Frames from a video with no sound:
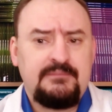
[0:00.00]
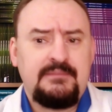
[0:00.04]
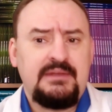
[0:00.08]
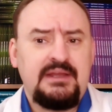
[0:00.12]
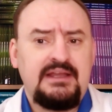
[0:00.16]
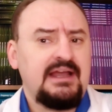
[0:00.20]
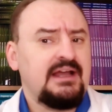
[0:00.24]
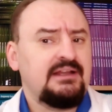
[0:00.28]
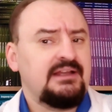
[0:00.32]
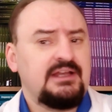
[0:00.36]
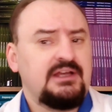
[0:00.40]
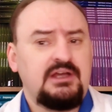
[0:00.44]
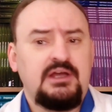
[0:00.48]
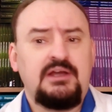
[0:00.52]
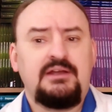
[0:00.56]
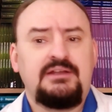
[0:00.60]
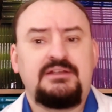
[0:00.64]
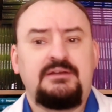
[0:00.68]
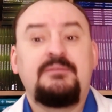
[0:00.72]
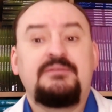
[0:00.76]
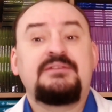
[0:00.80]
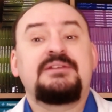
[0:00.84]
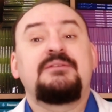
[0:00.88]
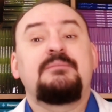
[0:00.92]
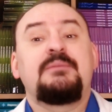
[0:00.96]
I call
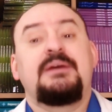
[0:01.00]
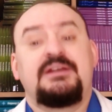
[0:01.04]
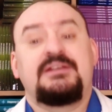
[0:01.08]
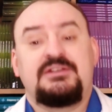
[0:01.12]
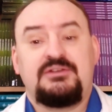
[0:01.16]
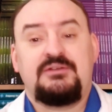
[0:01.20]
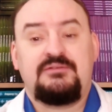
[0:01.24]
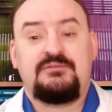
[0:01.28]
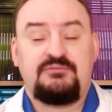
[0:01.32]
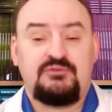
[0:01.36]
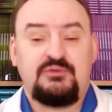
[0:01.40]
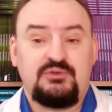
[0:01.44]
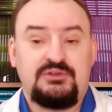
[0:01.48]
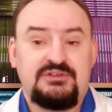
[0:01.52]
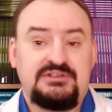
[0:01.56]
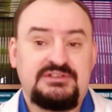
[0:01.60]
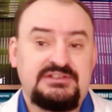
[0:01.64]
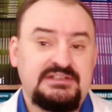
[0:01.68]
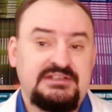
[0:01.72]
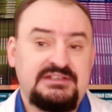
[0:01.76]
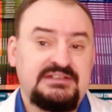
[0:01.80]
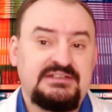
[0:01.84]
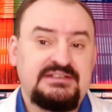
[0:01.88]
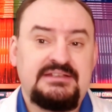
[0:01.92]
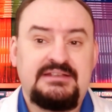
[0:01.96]
them special
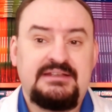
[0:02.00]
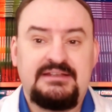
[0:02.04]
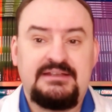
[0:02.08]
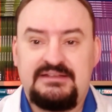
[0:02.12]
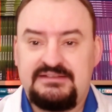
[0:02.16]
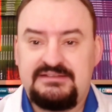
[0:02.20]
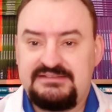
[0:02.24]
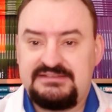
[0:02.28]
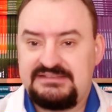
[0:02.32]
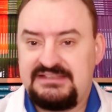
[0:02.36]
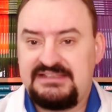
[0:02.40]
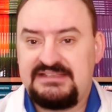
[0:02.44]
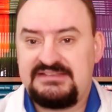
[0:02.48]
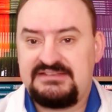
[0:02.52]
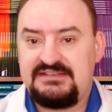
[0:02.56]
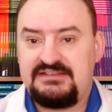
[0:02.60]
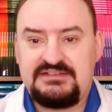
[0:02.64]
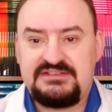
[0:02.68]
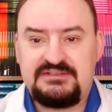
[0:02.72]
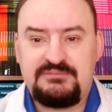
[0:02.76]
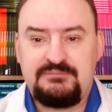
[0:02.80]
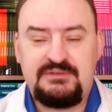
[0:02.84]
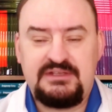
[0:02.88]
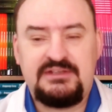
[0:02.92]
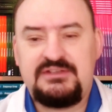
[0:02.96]
forces. These are
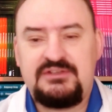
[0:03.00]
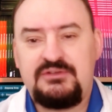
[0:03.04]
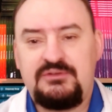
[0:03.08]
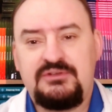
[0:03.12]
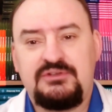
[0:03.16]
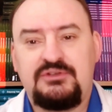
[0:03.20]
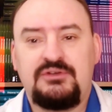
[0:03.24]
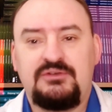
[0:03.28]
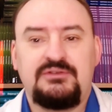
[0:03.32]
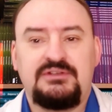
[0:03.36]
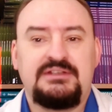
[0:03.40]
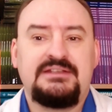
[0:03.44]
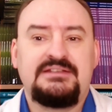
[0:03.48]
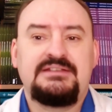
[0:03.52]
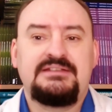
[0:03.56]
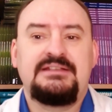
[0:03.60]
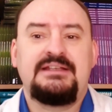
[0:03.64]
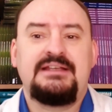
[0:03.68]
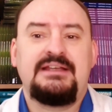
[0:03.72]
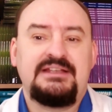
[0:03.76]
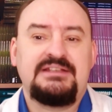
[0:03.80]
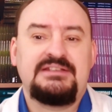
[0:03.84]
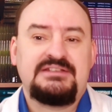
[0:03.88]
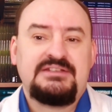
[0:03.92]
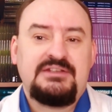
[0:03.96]
special units
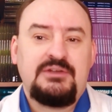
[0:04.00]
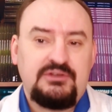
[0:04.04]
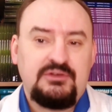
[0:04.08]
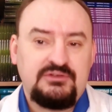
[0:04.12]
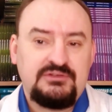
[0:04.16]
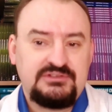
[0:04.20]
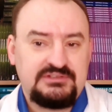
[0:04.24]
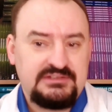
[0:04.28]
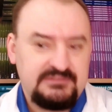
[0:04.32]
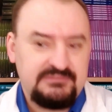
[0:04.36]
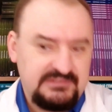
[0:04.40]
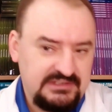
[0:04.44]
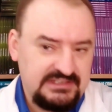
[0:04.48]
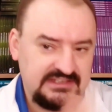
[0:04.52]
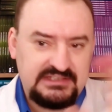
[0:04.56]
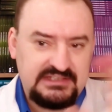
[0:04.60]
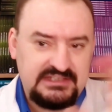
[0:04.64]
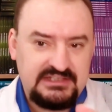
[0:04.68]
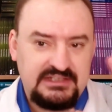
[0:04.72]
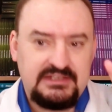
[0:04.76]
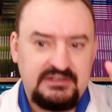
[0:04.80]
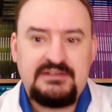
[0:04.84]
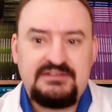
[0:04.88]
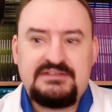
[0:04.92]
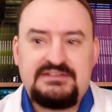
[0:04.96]
that exclusively
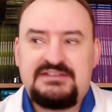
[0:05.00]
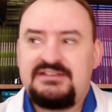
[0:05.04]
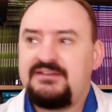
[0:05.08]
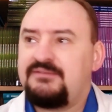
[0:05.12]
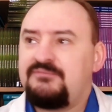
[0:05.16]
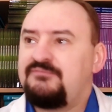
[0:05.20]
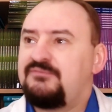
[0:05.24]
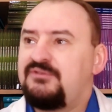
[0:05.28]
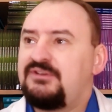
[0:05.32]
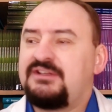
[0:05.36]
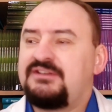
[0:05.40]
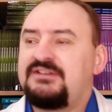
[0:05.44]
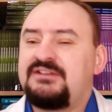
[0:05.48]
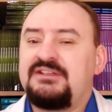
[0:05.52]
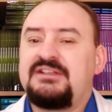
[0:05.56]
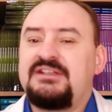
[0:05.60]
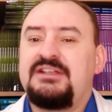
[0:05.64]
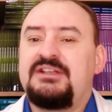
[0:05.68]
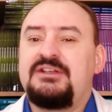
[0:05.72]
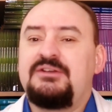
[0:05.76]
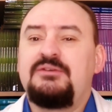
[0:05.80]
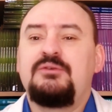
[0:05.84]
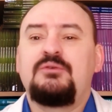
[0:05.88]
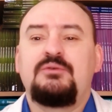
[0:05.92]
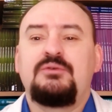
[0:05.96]
kill some really
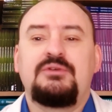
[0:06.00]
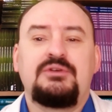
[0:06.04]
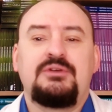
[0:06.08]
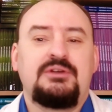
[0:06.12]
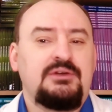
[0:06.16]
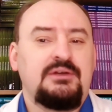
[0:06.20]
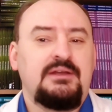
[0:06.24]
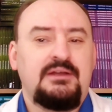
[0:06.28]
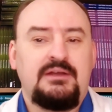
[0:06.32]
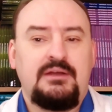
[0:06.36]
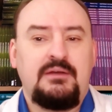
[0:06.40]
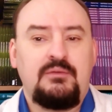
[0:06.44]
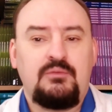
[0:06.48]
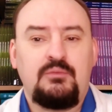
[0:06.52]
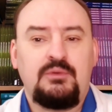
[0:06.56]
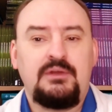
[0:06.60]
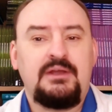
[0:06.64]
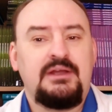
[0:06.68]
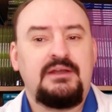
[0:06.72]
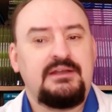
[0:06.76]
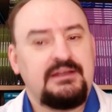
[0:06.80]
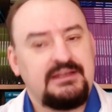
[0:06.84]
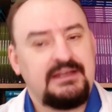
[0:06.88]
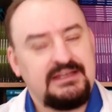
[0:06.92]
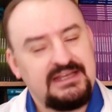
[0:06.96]
huge,
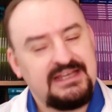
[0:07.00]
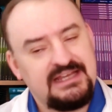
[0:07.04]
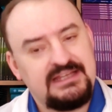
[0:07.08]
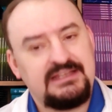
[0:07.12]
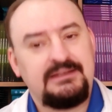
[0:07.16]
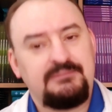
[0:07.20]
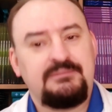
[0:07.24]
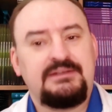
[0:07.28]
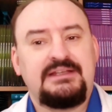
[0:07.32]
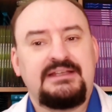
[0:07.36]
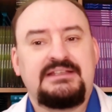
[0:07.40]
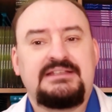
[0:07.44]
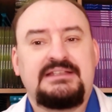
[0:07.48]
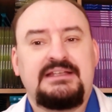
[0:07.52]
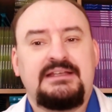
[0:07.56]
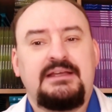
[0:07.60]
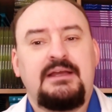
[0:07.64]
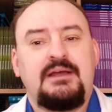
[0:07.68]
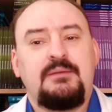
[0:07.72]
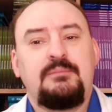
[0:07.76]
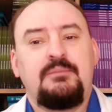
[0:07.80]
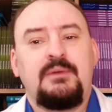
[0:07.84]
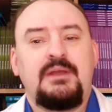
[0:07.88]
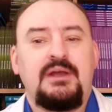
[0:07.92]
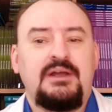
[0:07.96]
enemies in
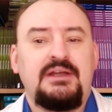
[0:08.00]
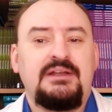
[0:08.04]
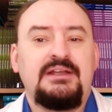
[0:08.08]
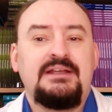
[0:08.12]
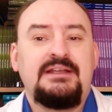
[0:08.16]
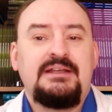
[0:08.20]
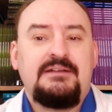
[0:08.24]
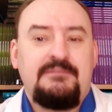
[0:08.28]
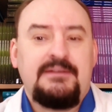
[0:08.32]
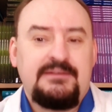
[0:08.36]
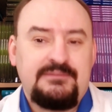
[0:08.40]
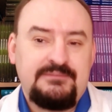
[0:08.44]
our body.